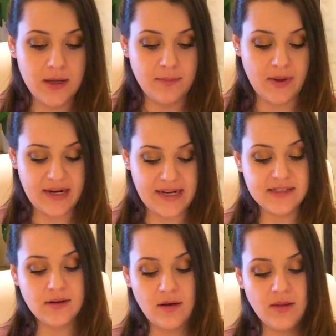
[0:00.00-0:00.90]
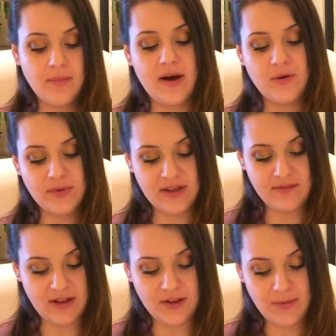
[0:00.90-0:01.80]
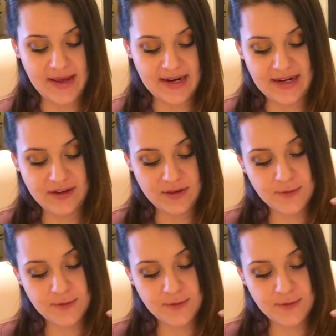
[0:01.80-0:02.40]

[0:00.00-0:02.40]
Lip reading: But it's all about reevaluating.